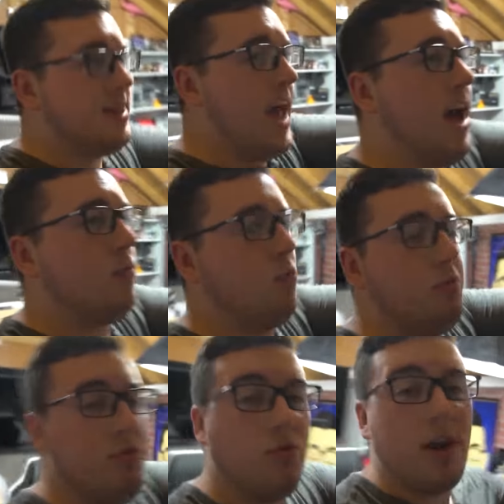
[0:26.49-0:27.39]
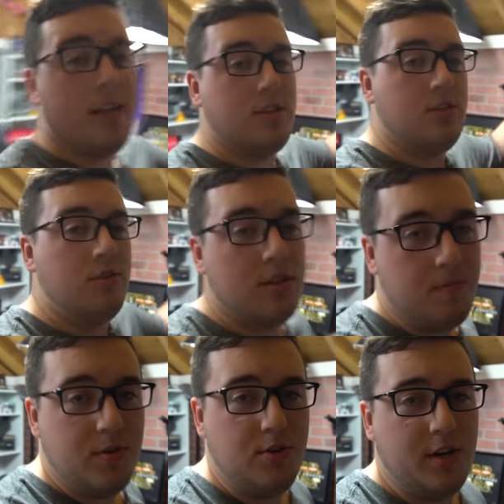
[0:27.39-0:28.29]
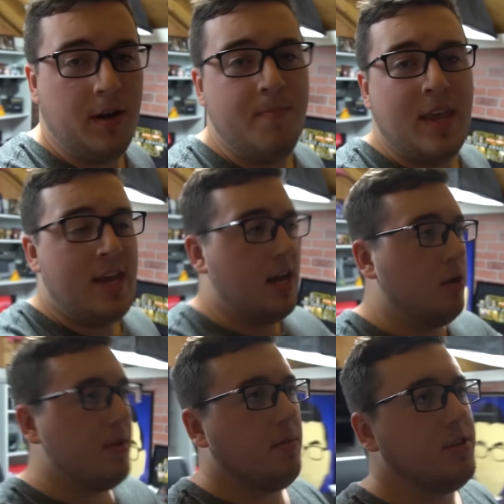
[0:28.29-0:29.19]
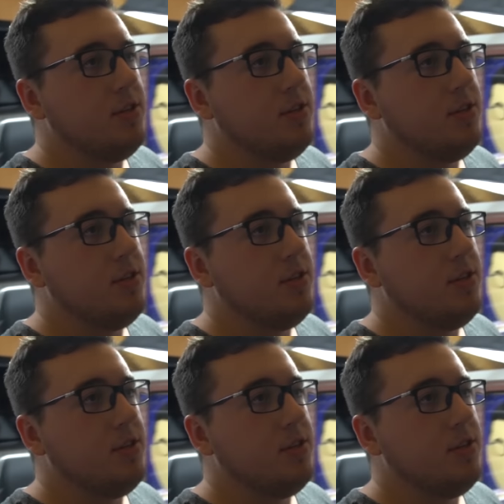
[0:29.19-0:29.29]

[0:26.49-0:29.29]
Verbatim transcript: that will be running to the computer, and I'll be able to